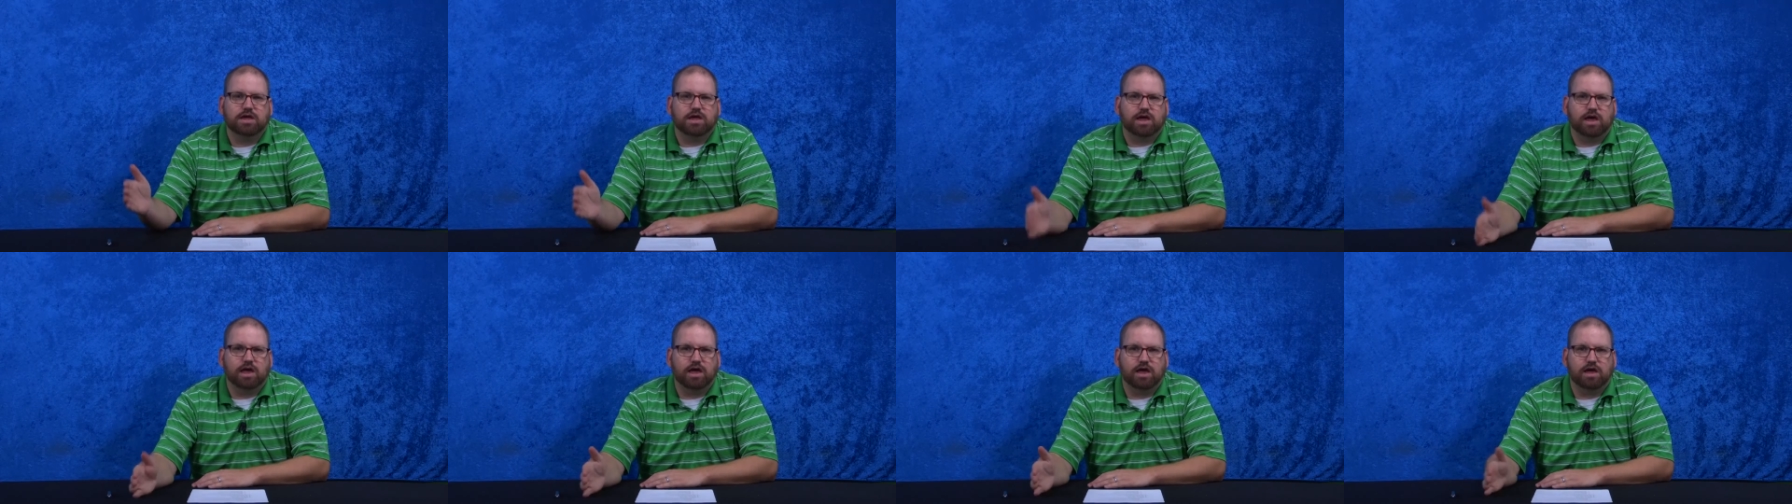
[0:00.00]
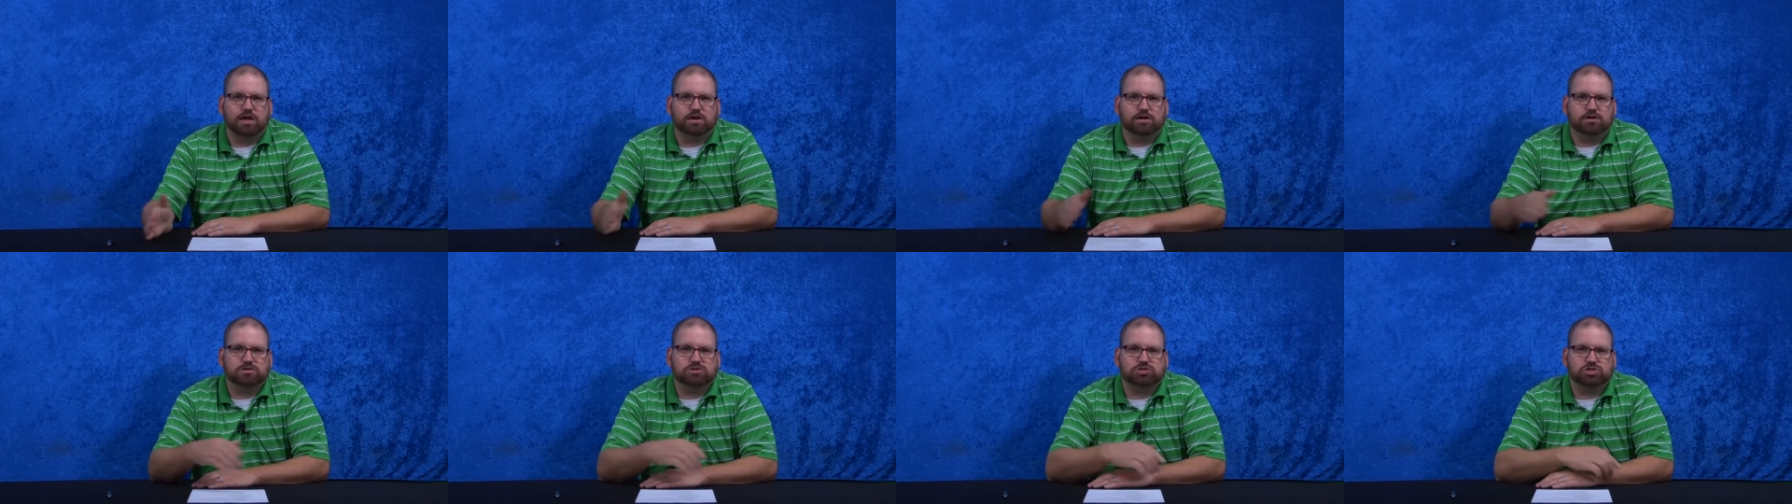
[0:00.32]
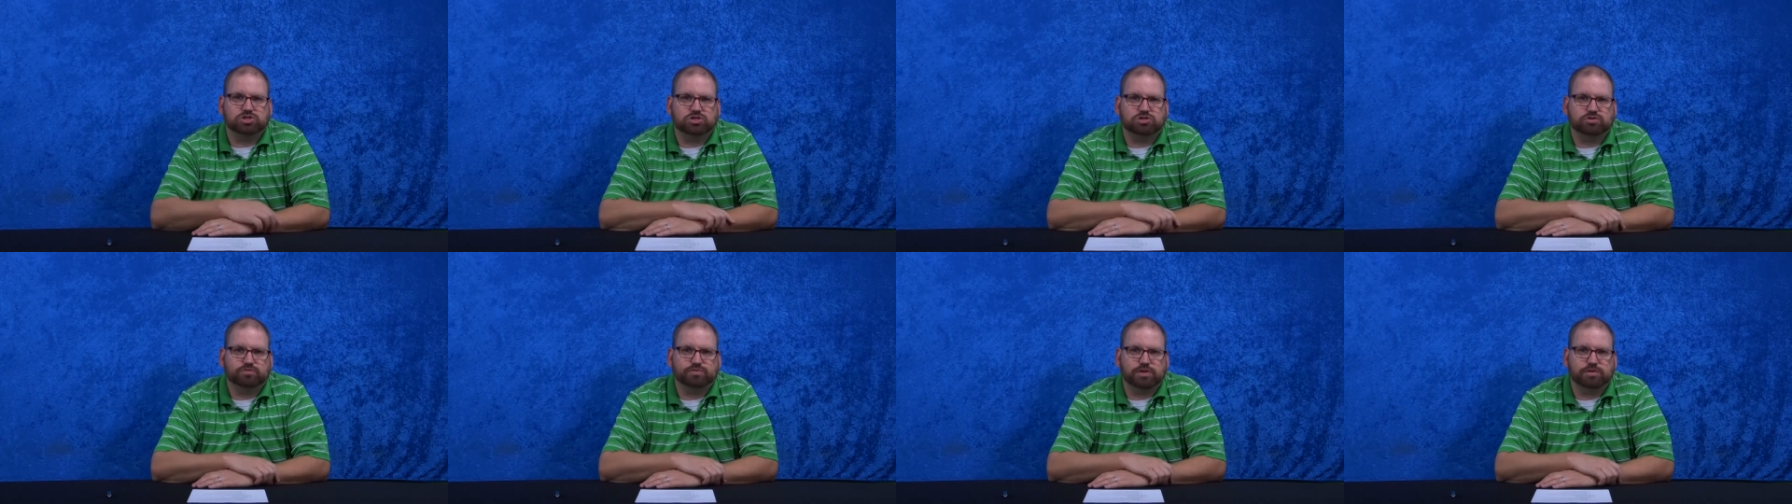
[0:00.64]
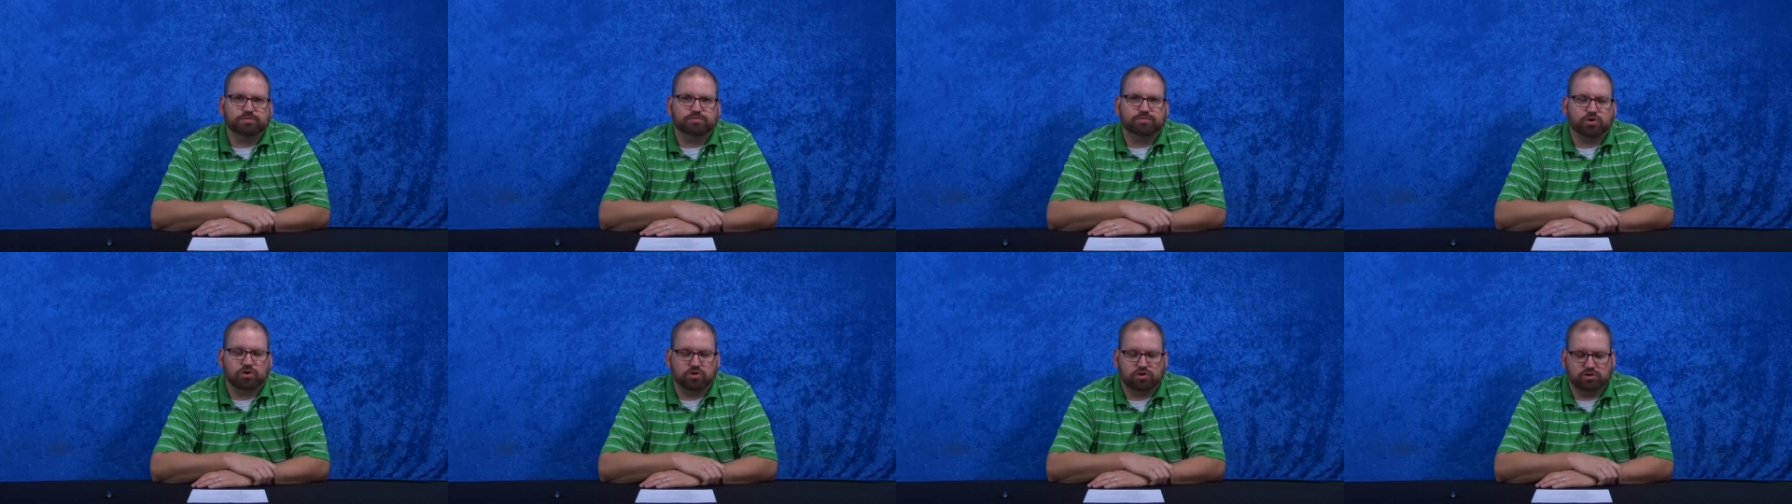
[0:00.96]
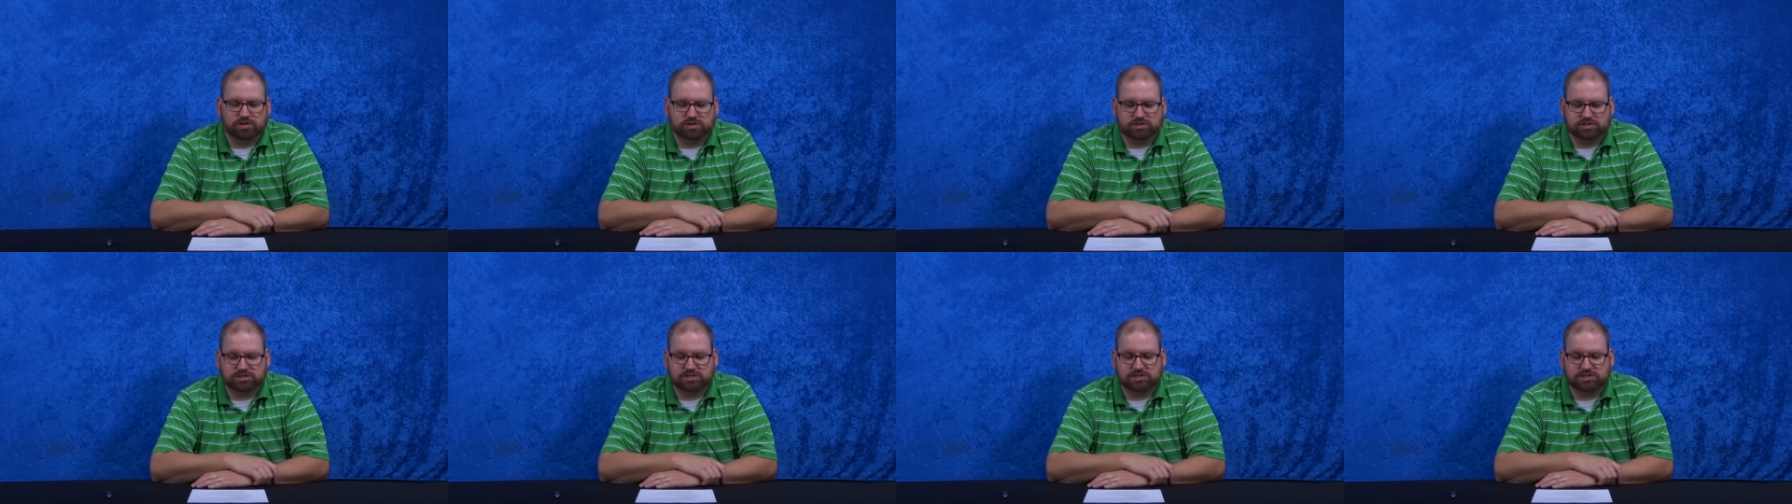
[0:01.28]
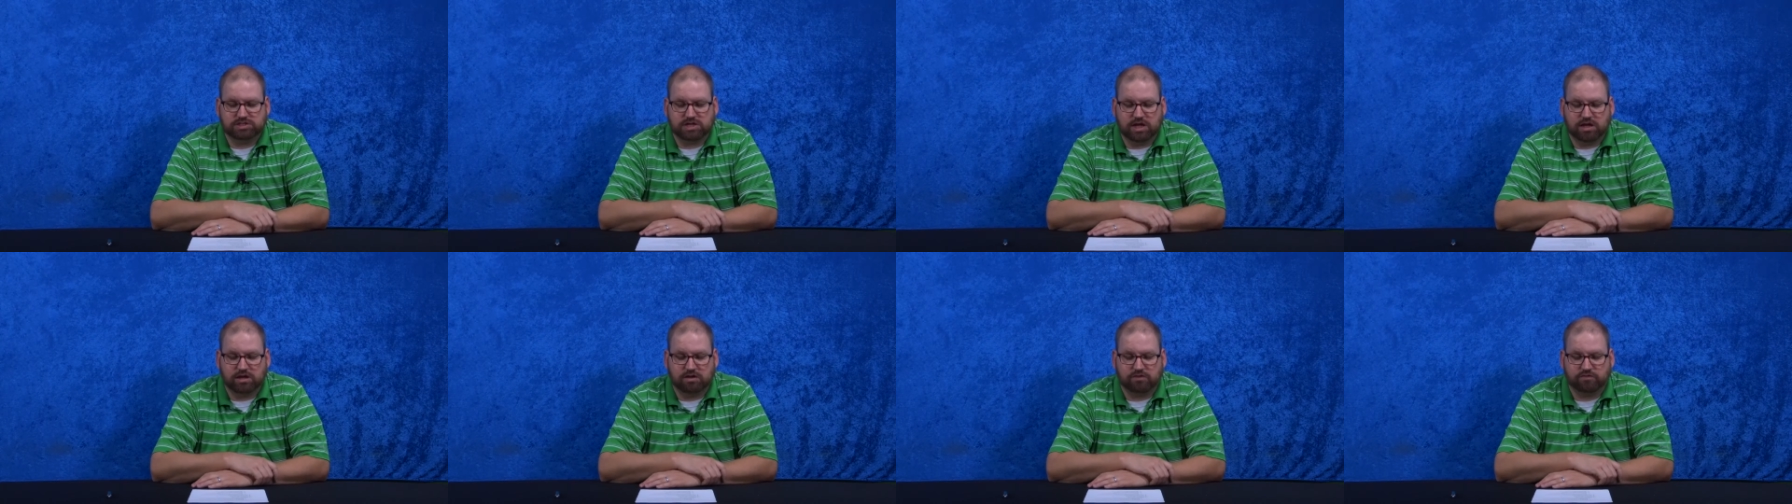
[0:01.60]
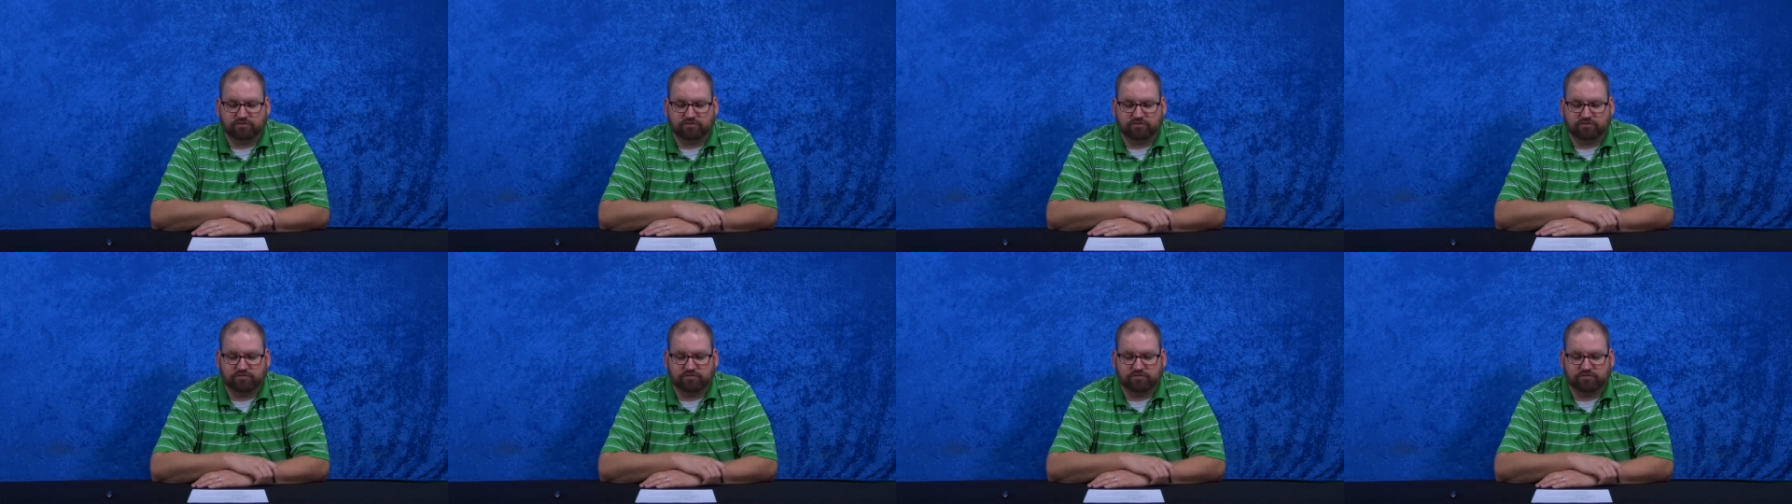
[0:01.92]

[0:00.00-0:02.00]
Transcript: and she could be burned at the stake